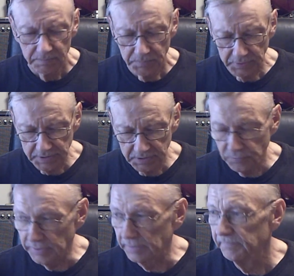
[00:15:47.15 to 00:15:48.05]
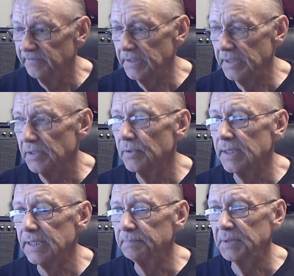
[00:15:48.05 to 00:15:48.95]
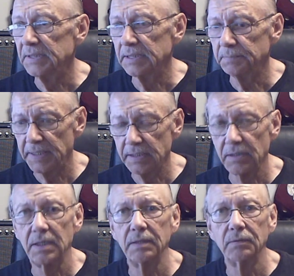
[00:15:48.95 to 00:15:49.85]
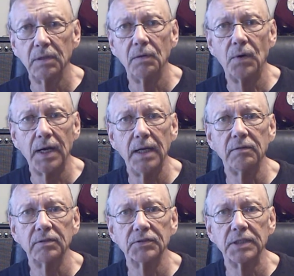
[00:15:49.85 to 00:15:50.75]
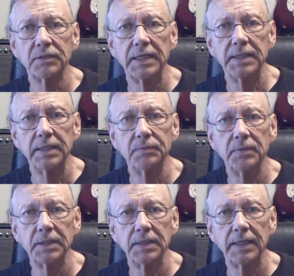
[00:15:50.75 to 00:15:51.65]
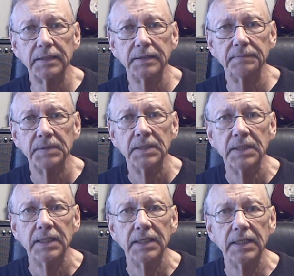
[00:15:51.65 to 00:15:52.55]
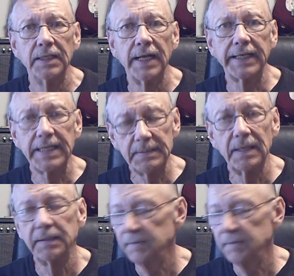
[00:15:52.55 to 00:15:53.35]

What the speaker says: put this quick video up because it's been a while since I did one, and I'll keep